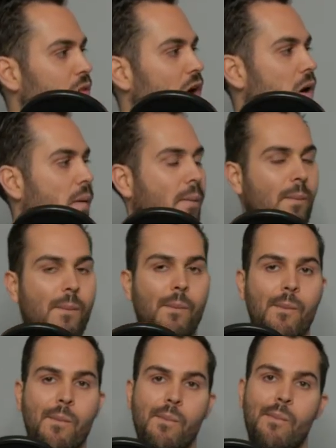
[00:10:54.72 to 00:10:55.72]

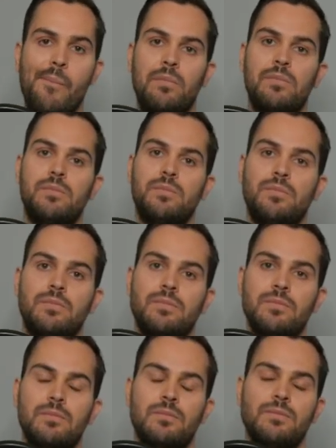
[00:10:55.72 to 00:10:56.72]

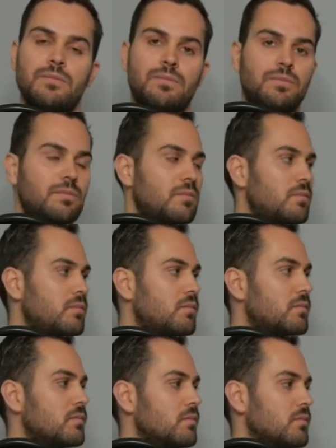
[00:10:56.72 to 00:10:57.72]

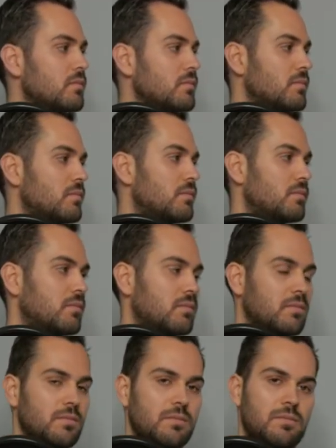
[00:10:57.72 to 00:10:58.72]

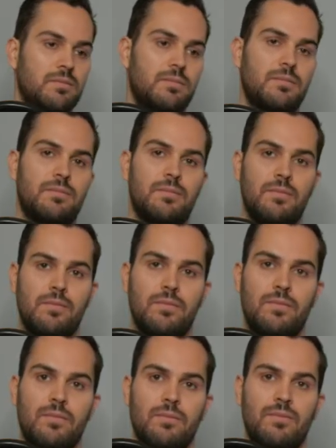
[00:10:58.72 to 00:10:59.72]

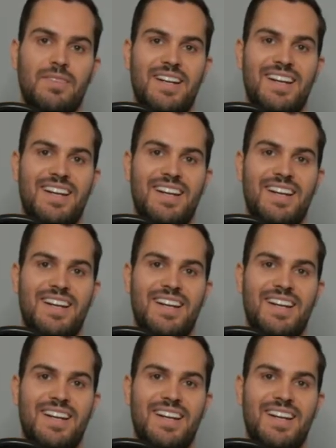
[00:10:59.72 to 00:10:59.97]
The person shown says nothing.